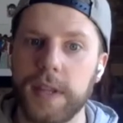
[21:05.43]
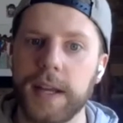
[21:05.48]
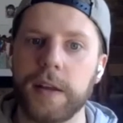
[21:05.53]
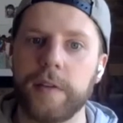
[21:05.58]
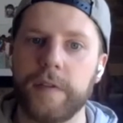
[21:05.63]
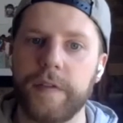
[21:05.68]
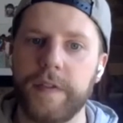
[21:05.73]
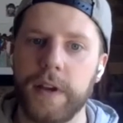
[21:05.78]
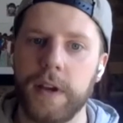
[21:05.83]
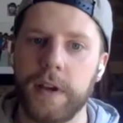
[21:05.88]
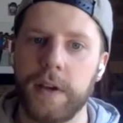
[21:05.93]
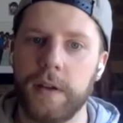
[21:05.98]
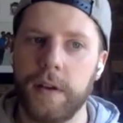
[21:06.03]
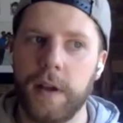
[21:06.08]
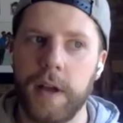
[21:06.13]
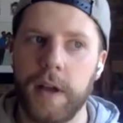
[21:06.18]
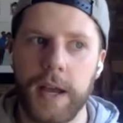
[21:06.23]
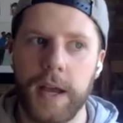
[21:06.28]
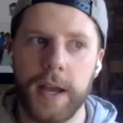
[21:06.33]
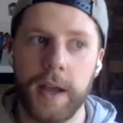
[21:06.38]
thing for
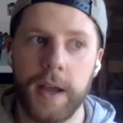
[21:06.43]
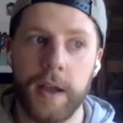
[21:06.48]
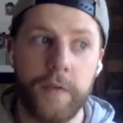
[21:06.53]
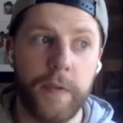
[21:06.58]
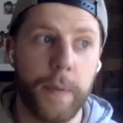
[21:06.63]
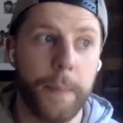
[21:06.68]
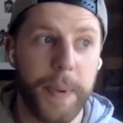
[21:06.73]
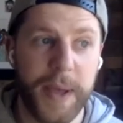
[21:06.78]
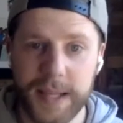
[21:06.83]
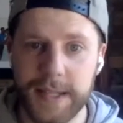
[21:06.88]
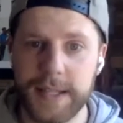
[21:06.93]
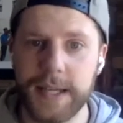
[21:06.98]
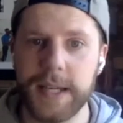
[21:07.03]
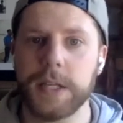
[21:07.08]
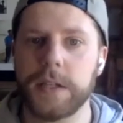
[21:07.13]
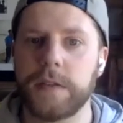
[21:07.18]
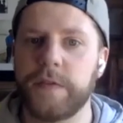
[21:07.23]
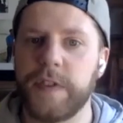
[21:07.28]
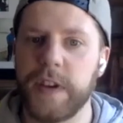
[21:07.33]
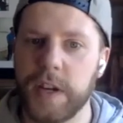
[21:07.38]

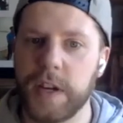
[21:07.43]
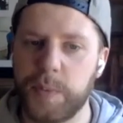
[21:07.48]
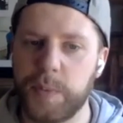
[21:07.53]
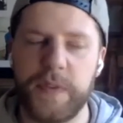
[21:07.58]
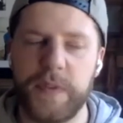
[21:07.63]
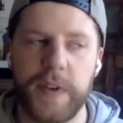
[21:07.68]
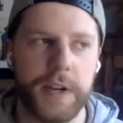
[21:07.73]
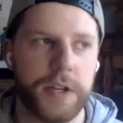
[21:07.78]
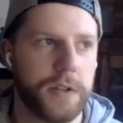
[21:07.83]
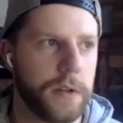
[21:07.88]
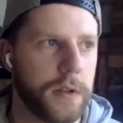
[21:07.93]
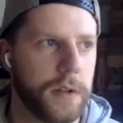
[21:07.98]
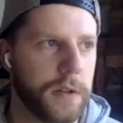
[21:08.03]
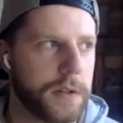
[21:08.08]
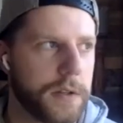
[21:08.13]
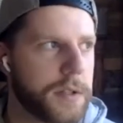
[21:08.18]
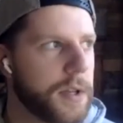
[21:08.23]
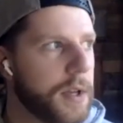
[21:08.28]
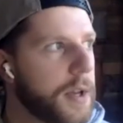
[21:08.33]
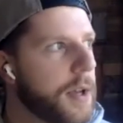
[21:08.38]
PTs, fitness
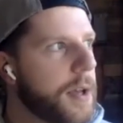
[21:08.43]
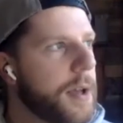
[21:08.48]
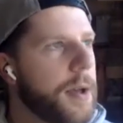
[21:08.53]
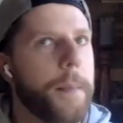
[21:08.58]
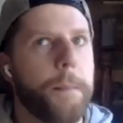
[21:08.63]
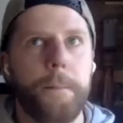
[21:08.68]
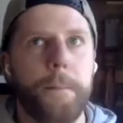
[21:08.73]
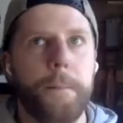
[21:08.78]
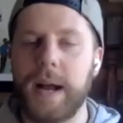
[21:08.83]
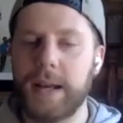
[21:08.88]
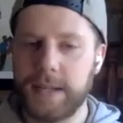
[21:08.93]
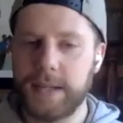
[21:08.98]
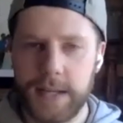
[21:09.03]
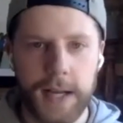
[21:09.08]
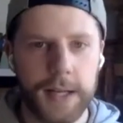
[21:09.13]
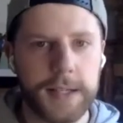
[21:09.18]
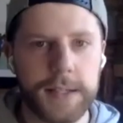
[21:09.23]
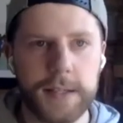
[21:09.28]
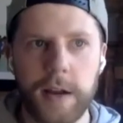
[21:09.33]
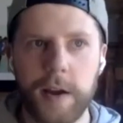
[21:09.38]
professionals,
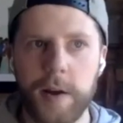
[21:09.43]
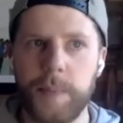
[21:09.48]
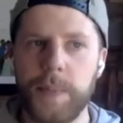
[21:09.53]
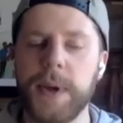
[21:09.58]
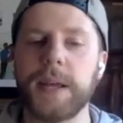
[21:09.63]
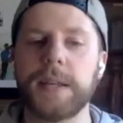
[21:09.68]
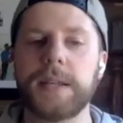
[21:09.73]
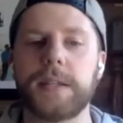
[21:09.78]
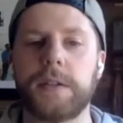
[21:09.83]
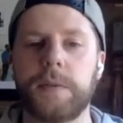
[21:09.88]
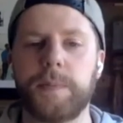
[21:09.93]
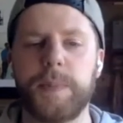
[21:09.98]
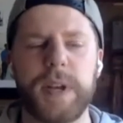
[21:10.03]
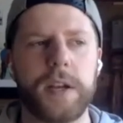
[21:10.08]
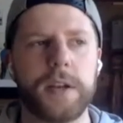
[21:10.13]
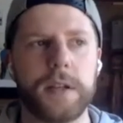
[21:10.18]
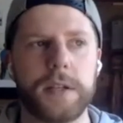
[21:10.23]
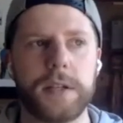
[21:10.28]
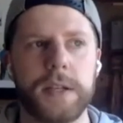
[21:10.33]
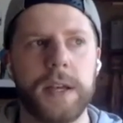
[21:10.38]
massage therapists,
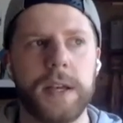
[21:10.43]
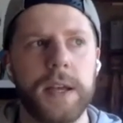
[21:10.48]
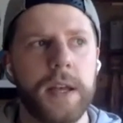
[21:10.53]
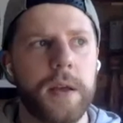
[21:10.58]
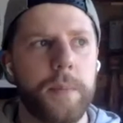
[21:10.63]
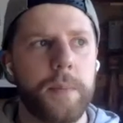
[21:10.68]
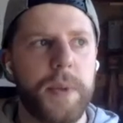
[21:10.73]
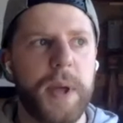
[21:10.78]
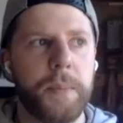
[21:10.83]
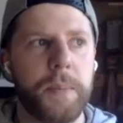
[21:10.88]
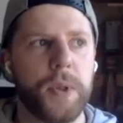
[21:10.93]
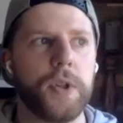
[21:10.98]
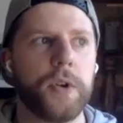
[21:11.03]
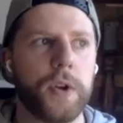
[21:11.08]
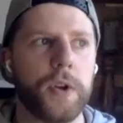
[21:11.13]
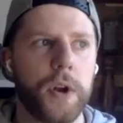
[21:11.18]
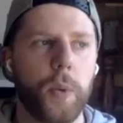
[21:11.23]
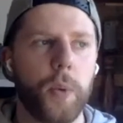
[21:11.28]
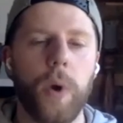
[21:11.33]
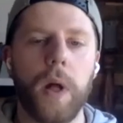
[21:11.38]
because people are
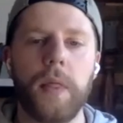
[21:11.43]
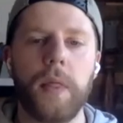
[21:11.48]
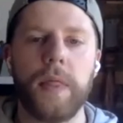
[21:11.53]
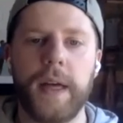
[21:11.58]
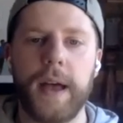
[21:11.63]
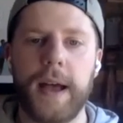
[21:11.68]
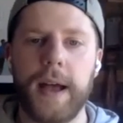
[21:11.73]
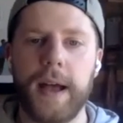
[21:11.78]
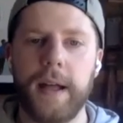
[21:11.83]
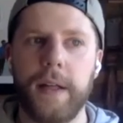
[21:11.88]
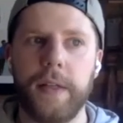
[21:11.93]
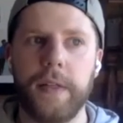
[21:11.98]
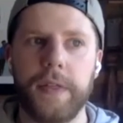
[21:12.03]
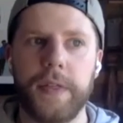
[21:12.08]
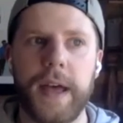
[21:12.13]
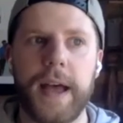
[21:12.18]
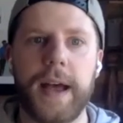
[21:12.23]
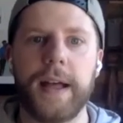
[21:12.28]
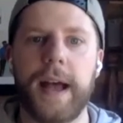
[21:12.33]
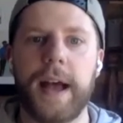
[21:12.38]
going to want that
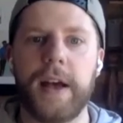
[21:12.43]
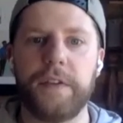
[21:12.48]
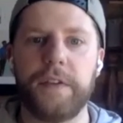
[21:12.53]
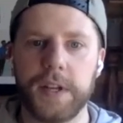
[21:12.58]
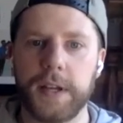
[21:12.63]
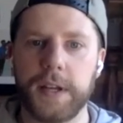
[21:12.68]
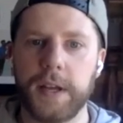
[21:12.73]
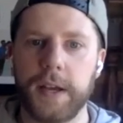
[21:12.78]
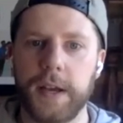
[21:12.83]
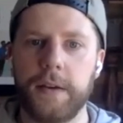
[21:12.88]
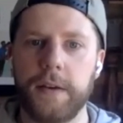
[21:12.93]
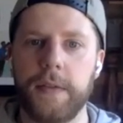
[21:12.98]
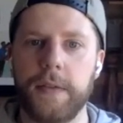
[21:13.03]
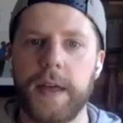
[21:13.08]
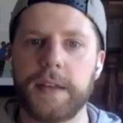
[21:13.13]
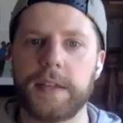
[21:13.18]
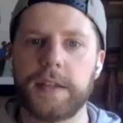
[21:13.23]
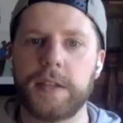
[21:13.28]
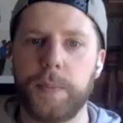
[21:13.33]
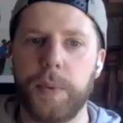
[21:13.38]
aftercare and
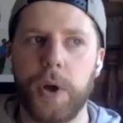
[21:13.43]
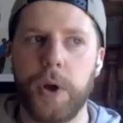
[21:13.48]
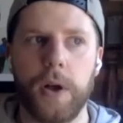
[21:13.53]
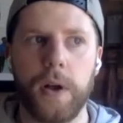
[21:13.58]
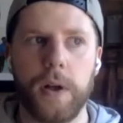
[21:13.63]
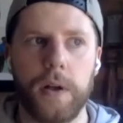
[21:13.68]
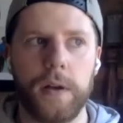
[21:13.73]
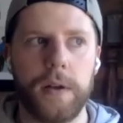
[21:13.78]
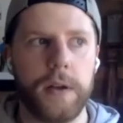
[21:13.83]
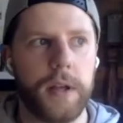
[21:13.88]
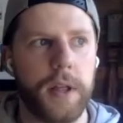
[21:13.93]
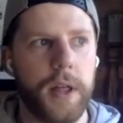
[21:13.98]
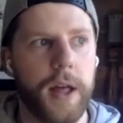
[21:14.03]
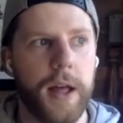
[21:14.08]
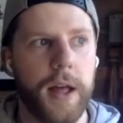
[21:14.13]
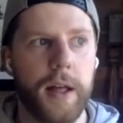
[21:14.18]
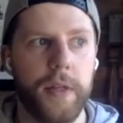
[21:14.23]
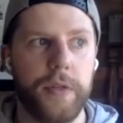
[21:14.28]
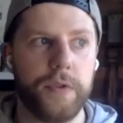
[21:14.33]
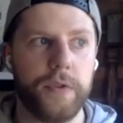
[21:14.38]
that support
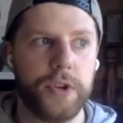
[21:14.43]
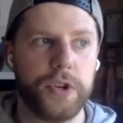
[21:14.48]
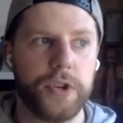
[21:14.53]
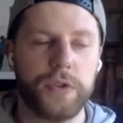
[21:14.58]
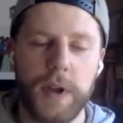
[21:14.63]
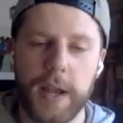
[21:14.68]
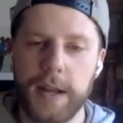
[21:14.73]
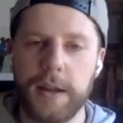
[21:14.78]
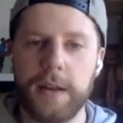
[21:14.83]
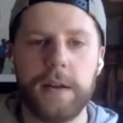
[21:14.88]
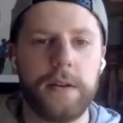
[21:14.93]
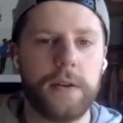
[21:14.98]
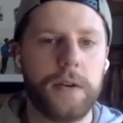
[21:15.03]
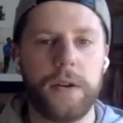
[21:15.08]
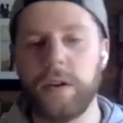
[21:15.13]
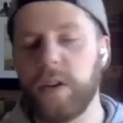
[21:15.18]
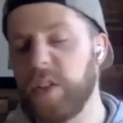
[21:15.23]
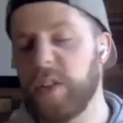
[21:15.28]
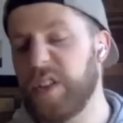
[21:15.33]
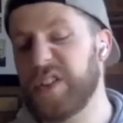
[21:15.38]
through training
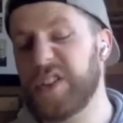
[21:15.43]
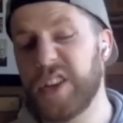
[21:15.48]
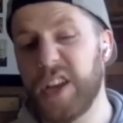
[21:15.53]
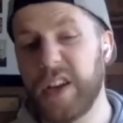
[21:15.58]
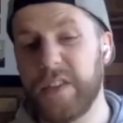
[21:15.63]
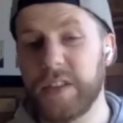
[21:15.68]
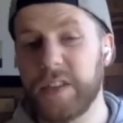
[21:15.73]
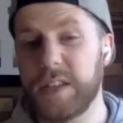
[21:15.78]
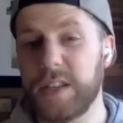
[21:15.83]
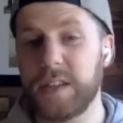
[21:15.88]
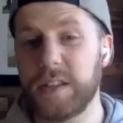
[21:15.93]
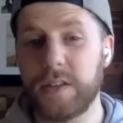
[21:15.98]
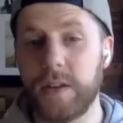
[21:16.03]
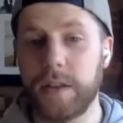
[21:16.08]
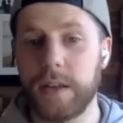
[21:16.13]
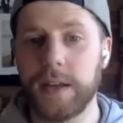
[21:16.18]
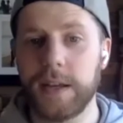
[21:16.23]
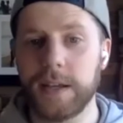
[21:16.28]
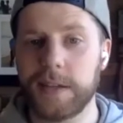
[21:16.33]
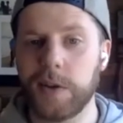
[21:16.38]
and other services. Yeah. So I
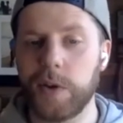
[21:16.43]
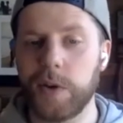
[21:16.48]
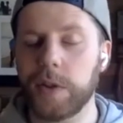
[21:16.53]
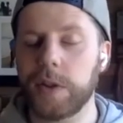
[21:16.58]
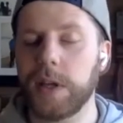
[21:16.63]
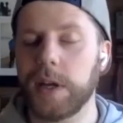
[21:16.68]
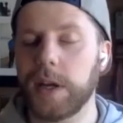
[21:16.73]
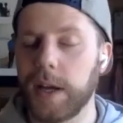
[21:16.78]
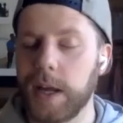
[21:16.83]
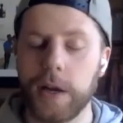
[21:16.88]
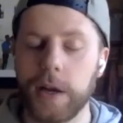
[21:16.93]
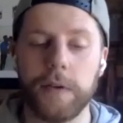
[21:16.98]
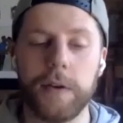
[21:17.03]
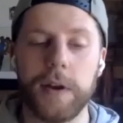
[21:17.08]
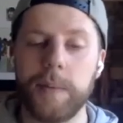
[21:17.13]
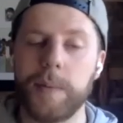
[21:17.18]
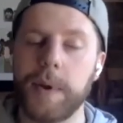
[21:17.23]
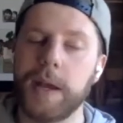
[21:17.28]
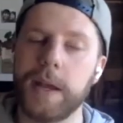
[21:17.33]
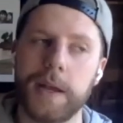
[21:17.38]
think it's a good thing. I
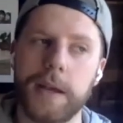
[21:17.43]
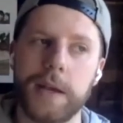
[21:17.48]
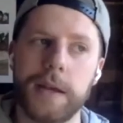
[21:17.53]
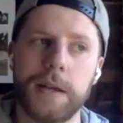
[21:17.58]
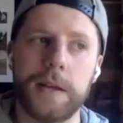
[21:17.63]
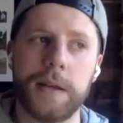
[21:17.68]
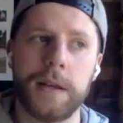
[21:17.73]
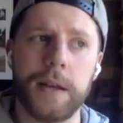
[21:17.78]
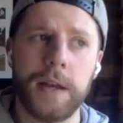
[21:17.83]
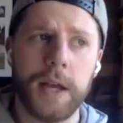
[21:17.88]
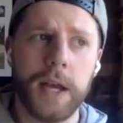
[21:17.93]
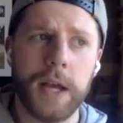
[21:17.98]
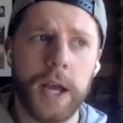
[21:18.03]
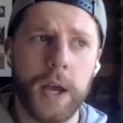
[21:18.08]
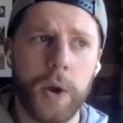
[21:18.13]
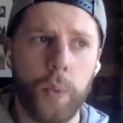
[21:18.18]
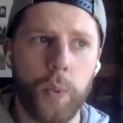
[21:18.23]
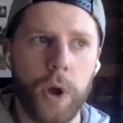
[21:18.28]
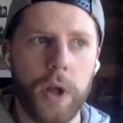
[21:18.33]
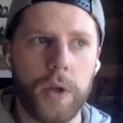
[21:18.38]
agree, mate. Yeah.
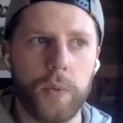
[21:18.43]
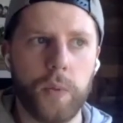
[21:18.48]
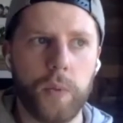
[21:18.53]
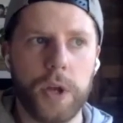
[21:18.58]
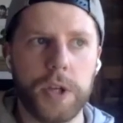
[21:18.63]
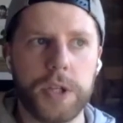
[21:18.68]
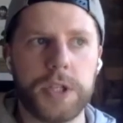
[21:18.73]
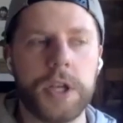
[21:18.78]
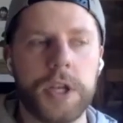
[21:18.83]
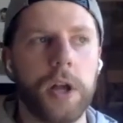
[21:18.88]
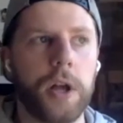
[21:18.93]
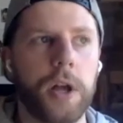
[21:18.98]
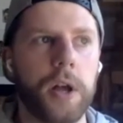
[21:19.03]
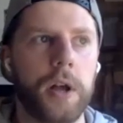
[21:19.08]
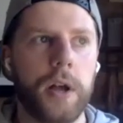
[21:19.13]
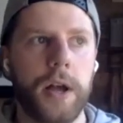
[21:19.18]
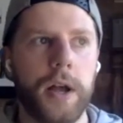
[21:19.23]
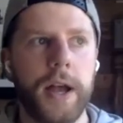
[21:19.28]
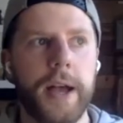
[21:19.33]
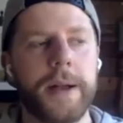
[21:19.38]
What's
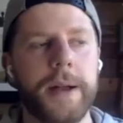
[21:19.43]
your